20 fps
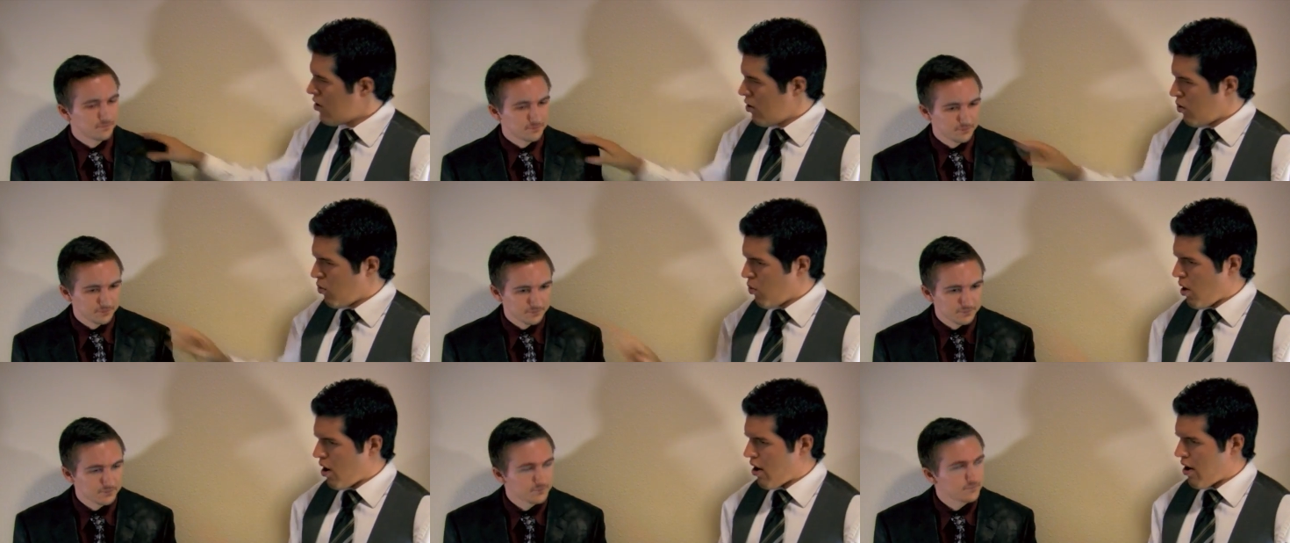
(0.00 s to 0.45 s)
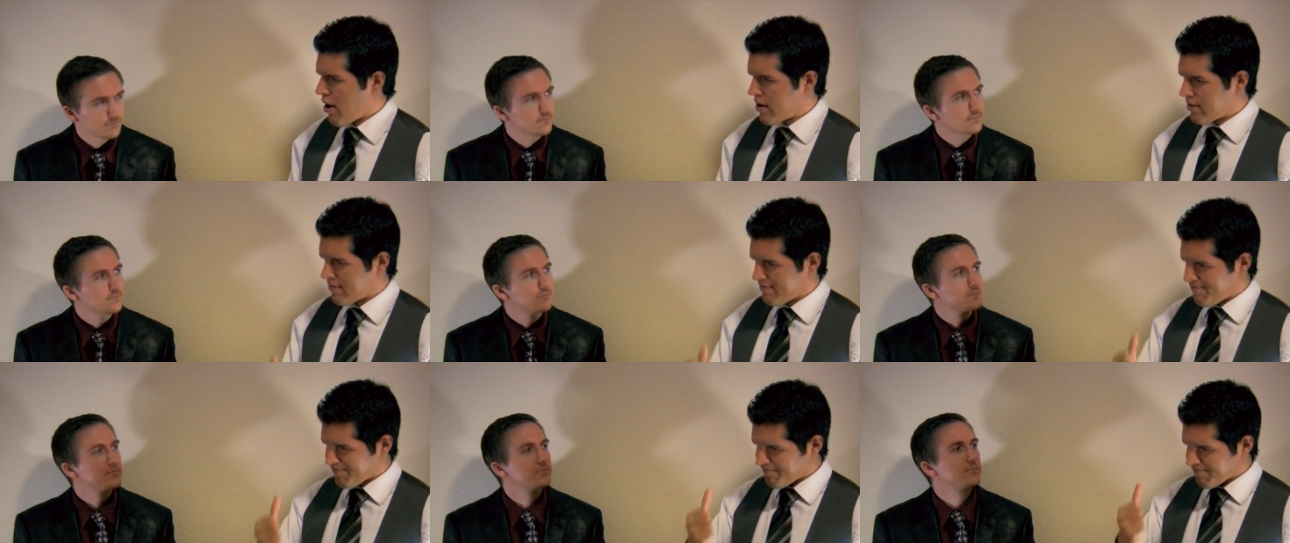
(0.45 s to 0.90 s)

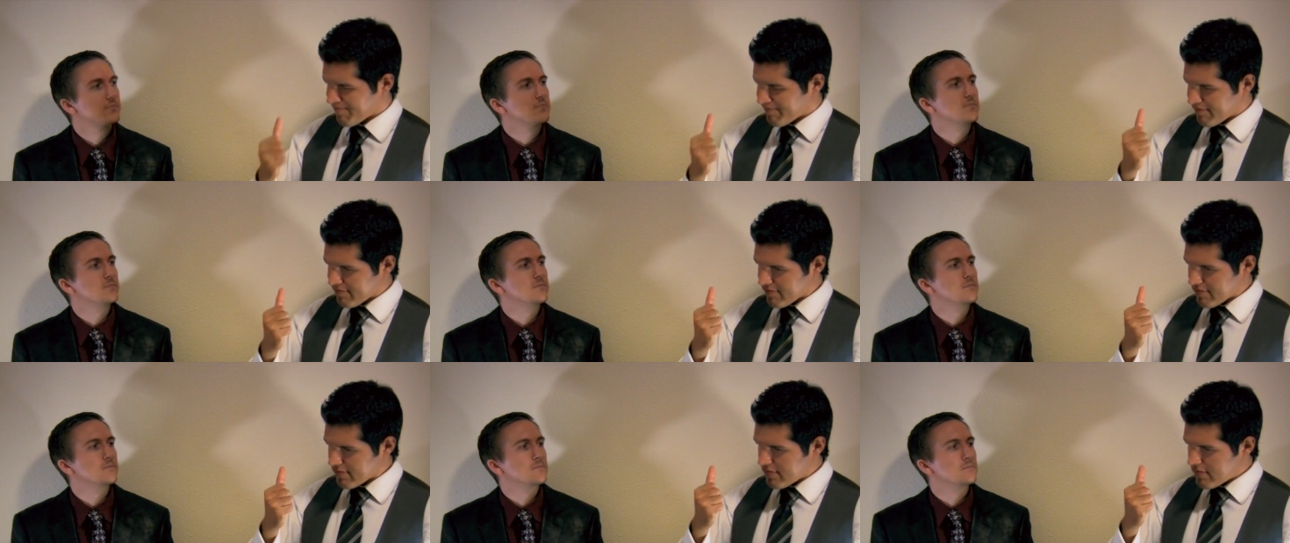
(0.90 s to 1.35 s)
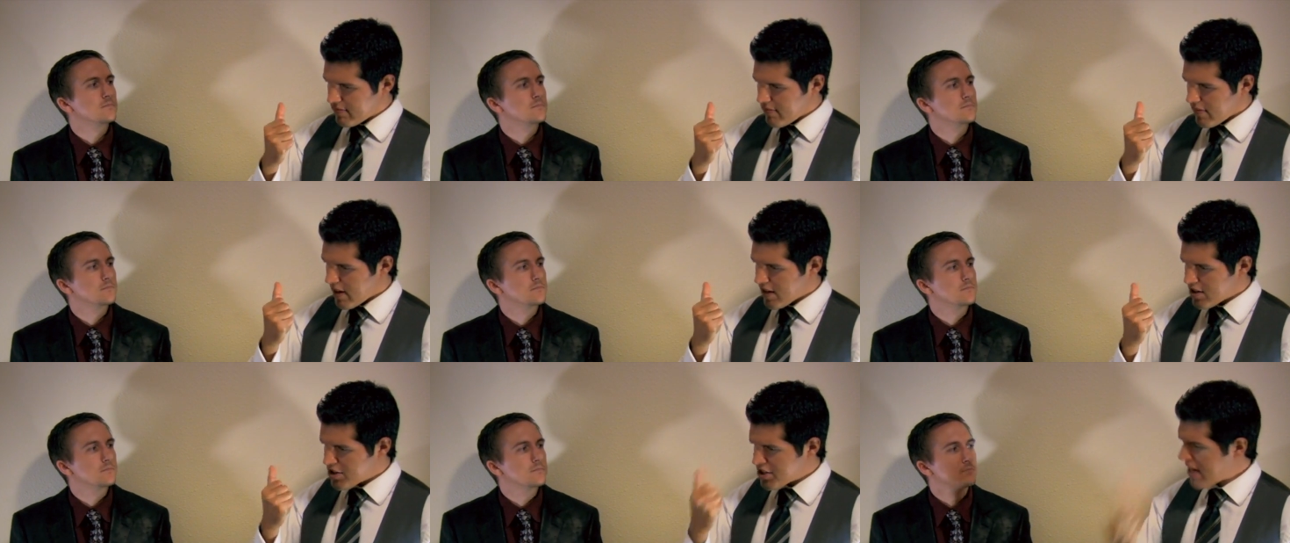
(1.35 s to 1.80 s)
Speaker 1: were
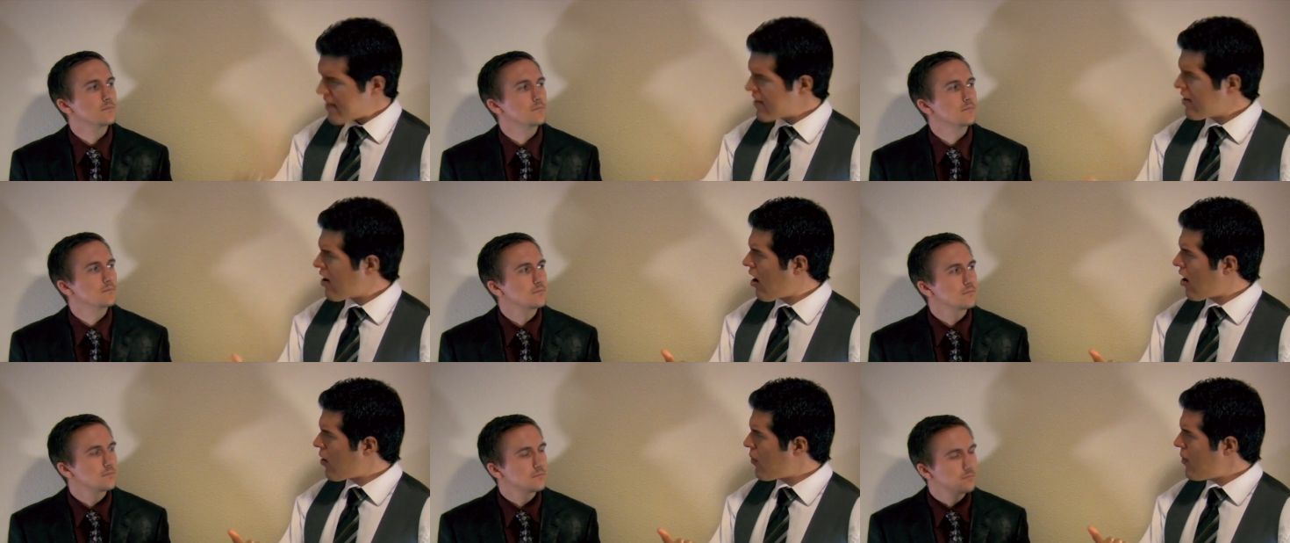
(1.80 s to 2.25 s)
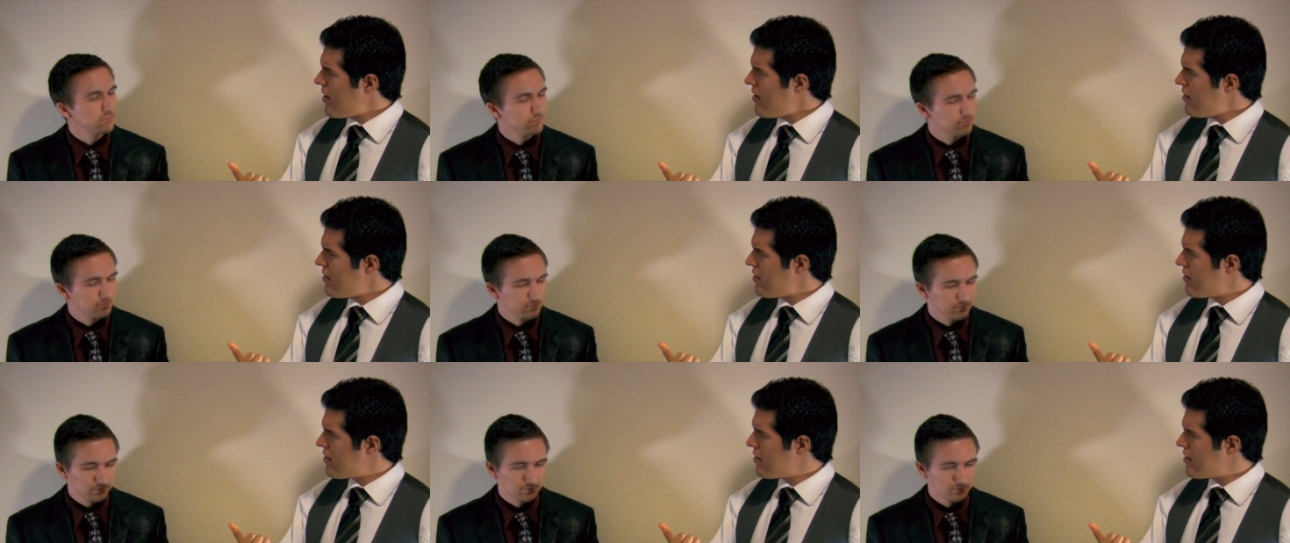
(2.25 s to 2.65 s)
Shane Carwin.